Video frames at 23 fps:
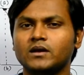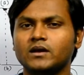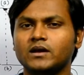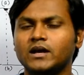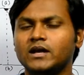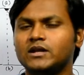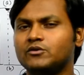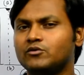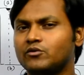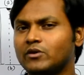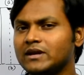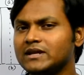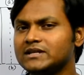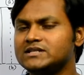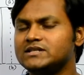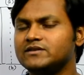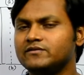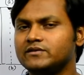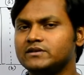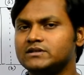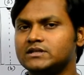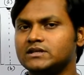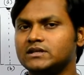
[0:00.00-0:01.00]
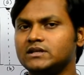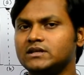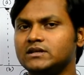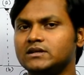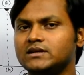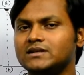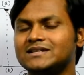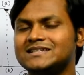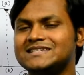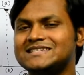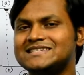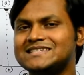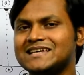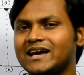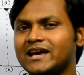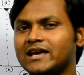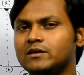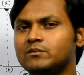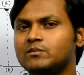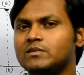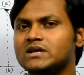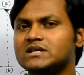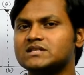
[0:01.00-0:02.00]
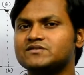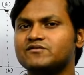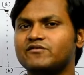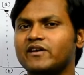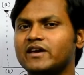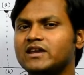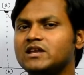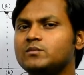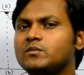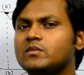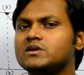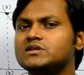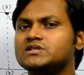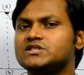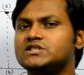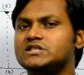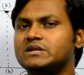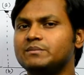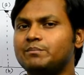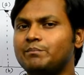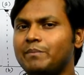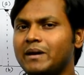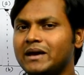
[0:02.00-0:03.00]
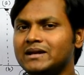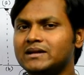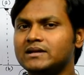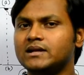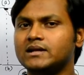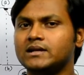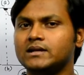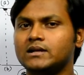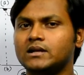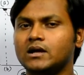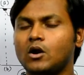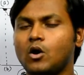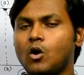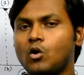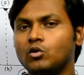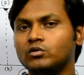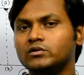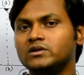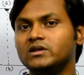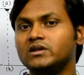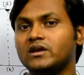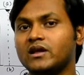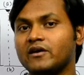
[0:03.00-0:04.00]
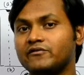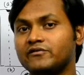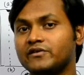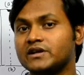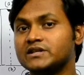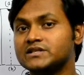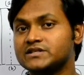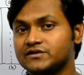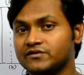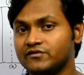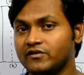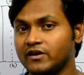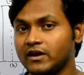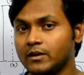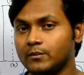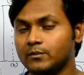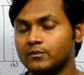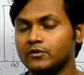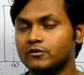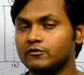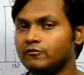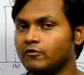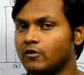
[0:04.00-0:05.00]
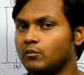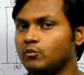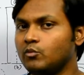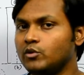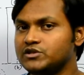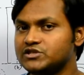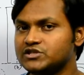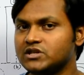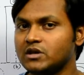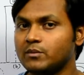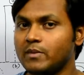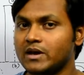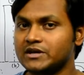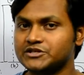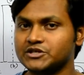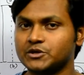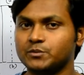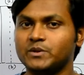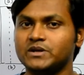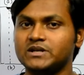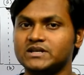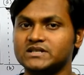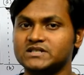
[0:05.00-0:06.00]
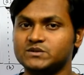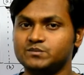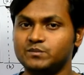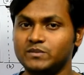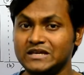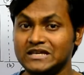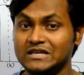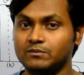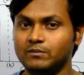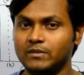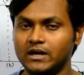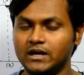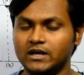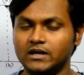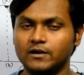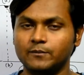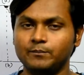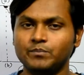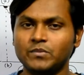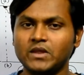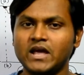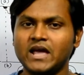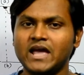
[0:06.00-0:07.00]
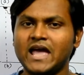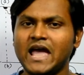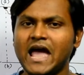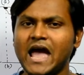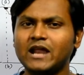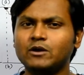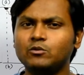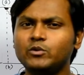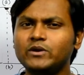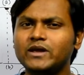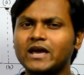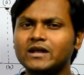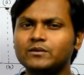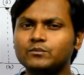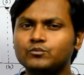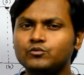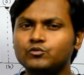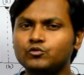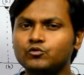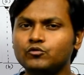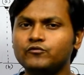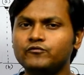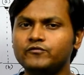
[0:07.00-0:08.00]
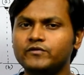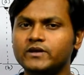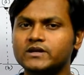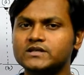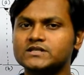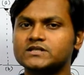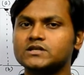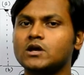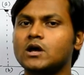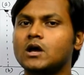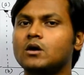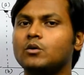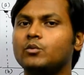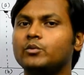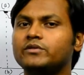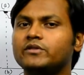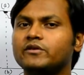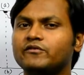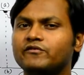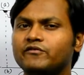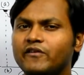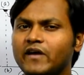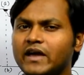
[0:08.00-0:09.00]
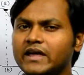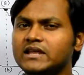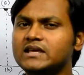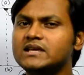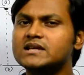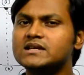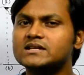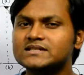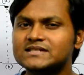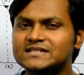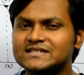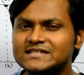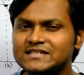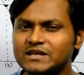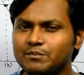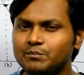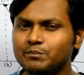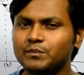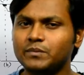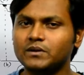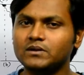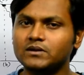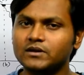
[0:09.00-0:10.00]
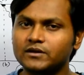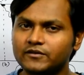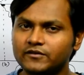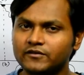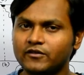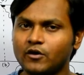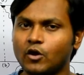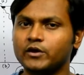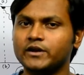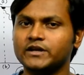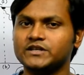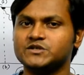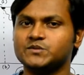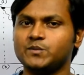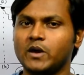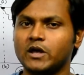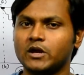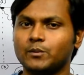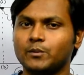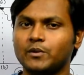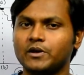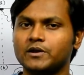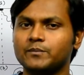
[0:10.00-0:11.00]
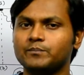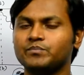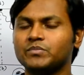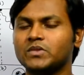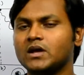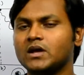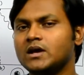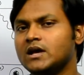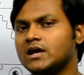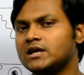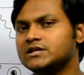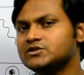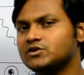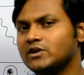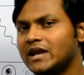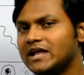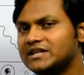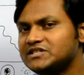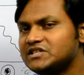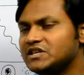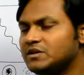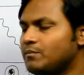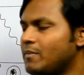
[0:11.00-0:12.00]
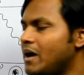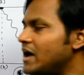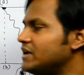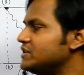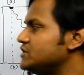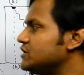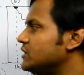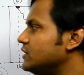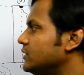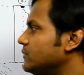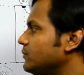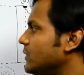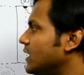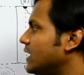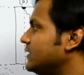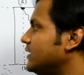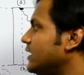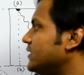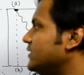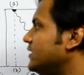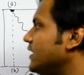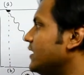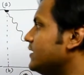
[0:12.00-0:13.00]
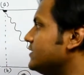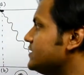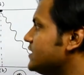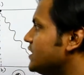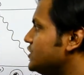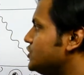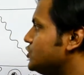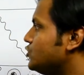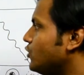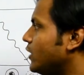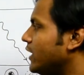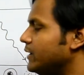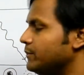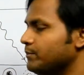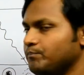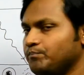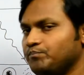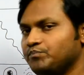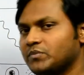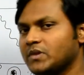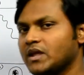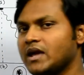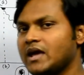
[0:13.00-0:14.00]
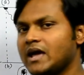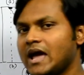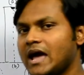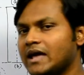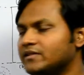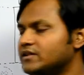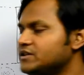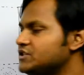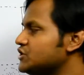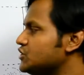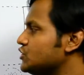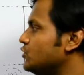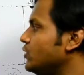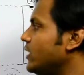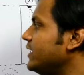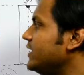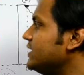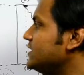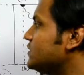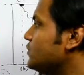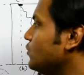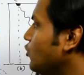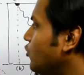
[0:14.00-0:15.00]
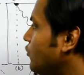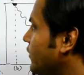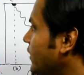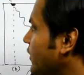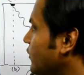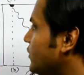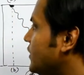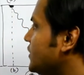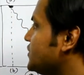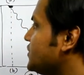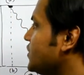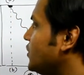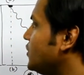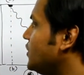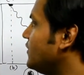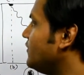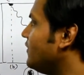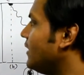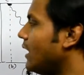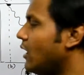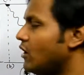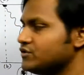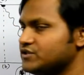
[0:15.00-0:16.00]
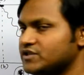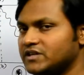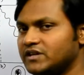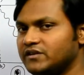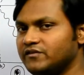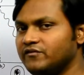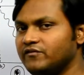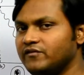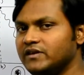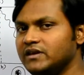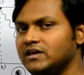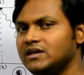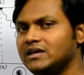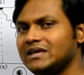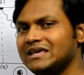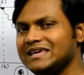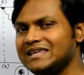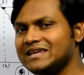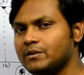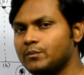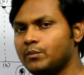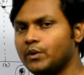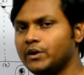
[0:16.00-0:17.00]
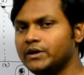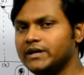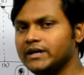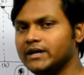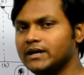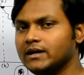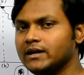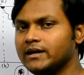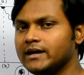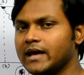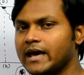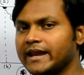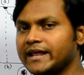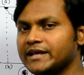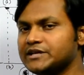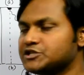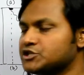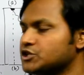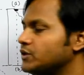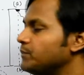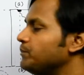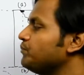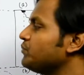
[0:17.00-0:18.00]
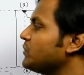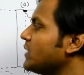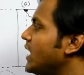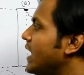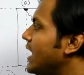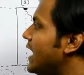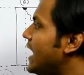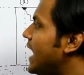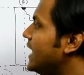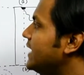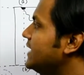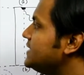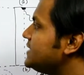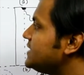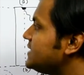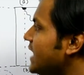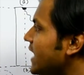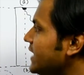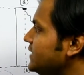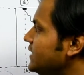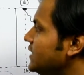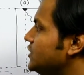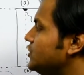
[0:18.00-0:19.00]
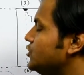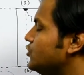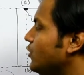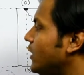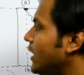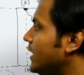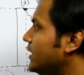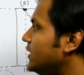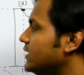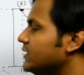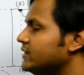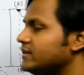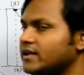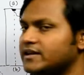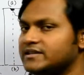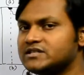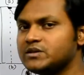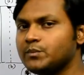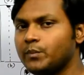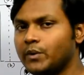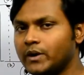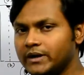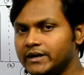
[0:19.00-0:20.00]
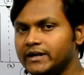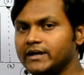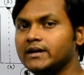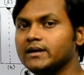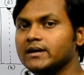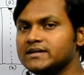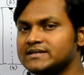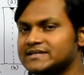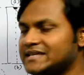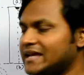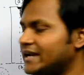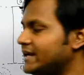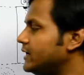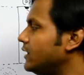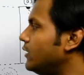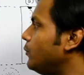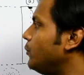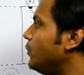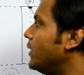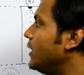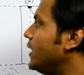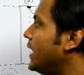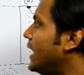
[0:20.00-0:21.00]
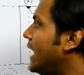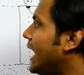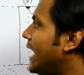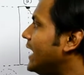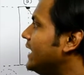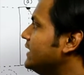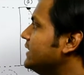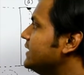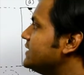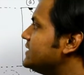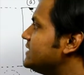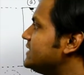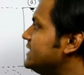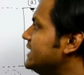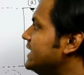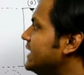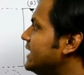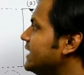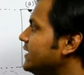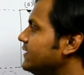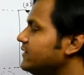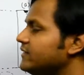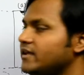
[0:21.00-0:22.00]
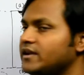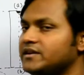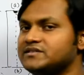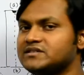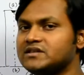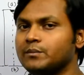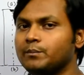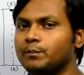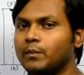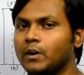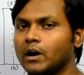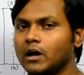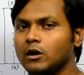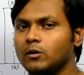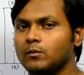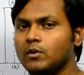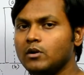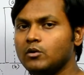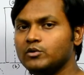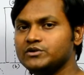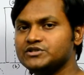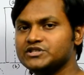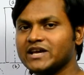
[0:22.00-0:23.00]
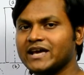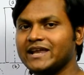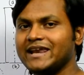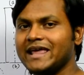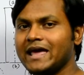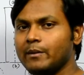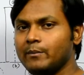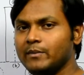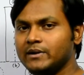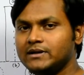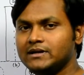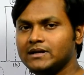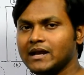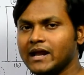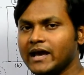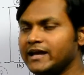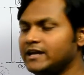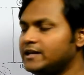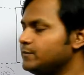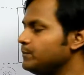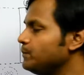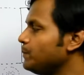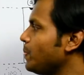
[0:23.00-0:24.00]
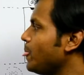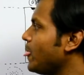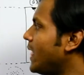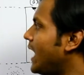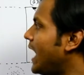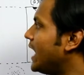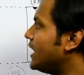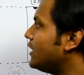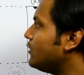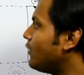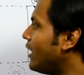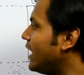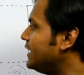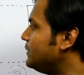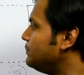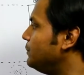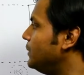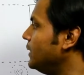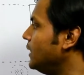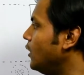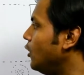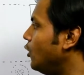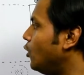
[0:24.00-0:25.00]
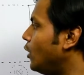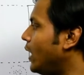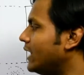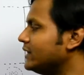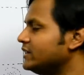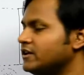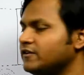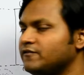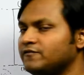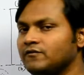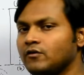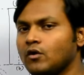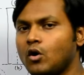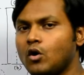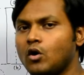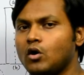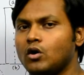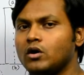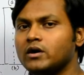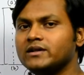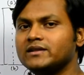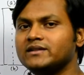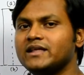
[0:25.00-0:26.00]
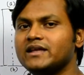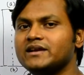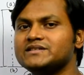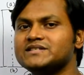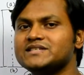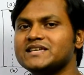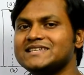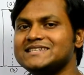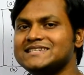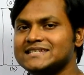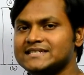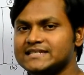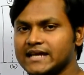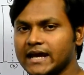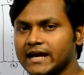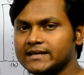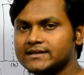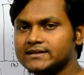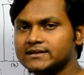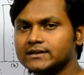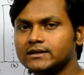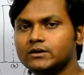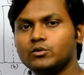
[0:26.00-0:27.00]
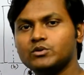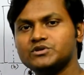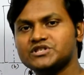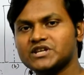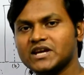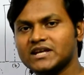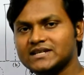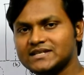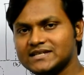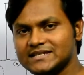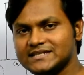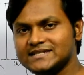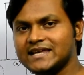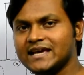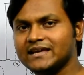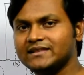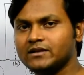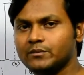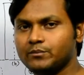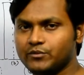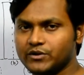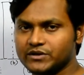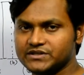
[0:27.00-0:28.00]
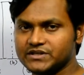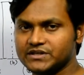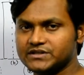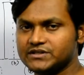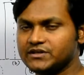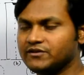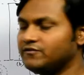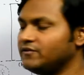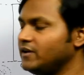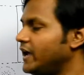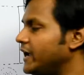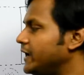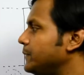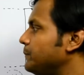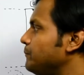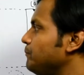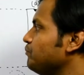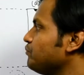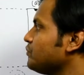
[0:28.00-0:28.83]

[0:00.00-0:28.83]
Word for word: In relativity, time is very much dependent on the reference frame from which the measurement is being made. And we can prove this with a very simple thought experiment. So let's imagine that there is a train. And this train is moving at a certain velocity v in a particular direction. And inside the train, there is a particular setup. In the ceiling, there is a bulb which can emit light. And right below at the floor, there is a detector which can detect the presence of light.